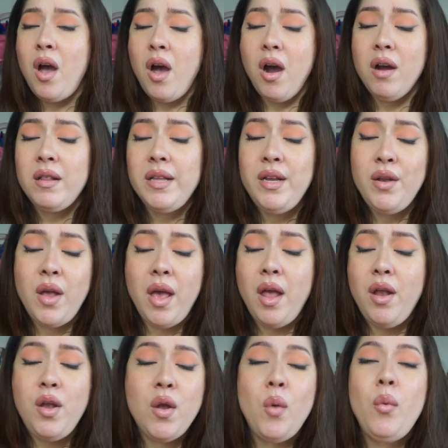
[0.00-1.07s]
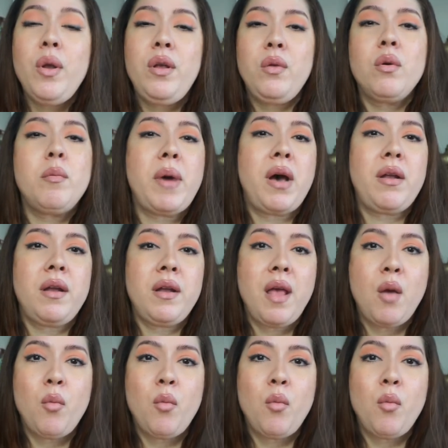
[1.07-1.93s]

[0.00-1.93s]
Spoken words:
Hardly no one knew about it.